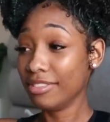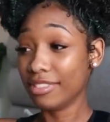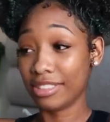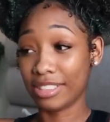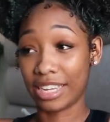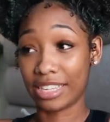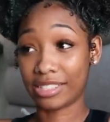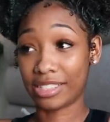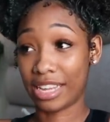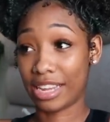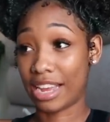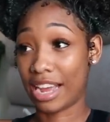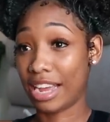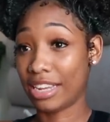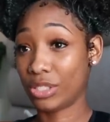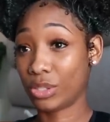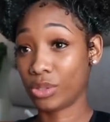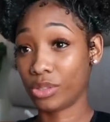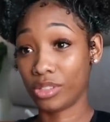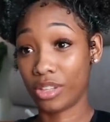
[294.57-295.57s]
and that's like
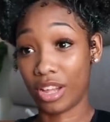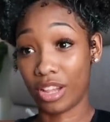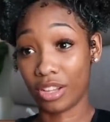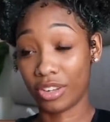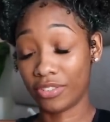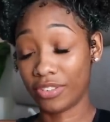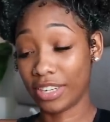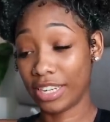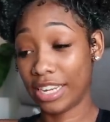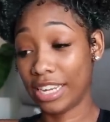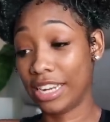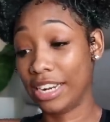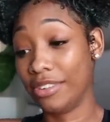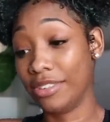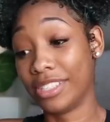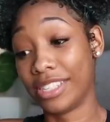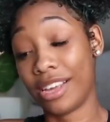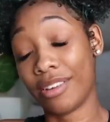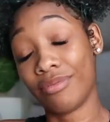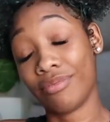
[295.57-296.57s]
high school all over again. I
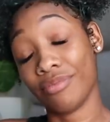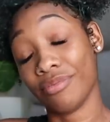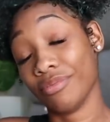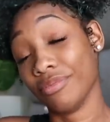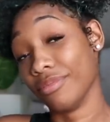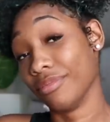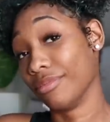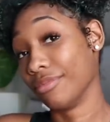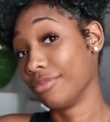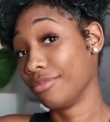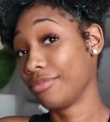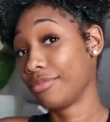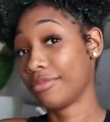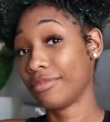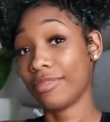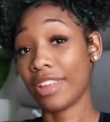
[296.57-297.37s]
was like, mm-mm.